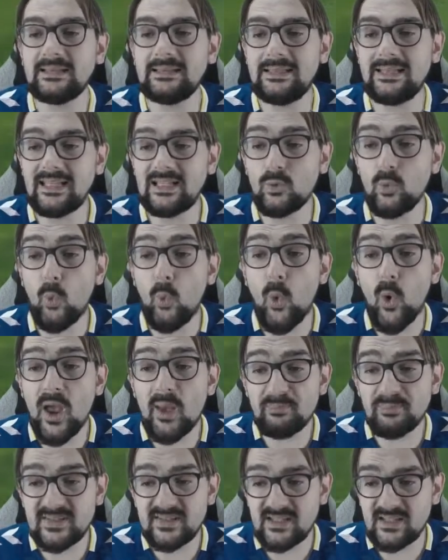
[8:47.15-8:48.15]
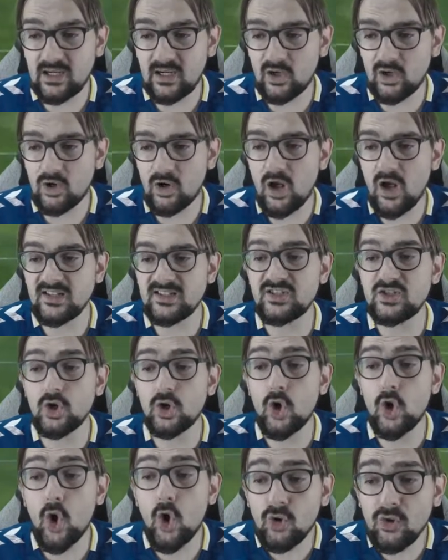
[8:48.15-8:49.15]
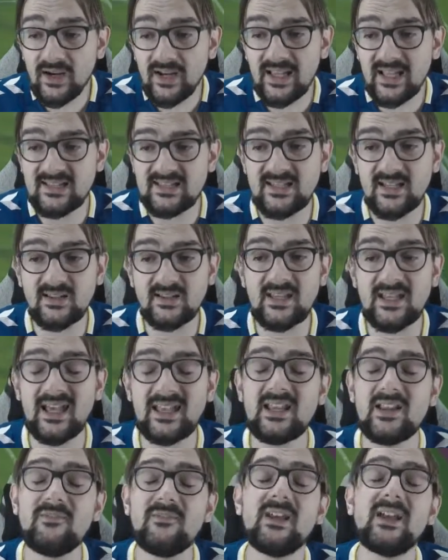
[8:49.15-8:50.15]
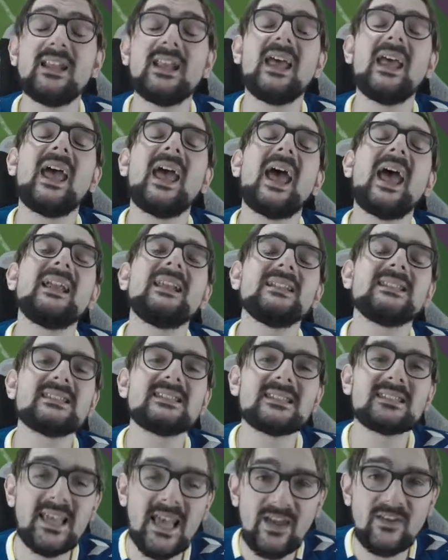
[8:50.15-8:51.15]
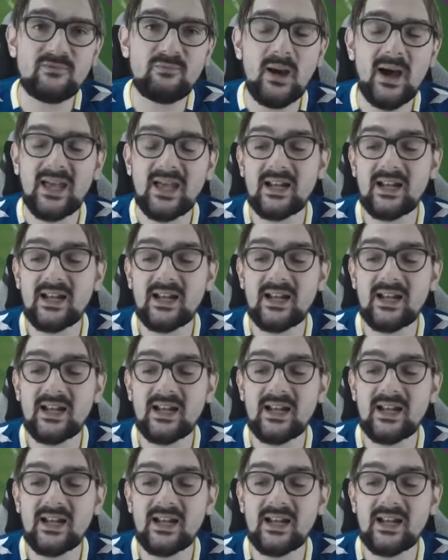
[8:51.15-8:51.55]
Dean whips in across. Doucouré gets on the end of it, and it's saved by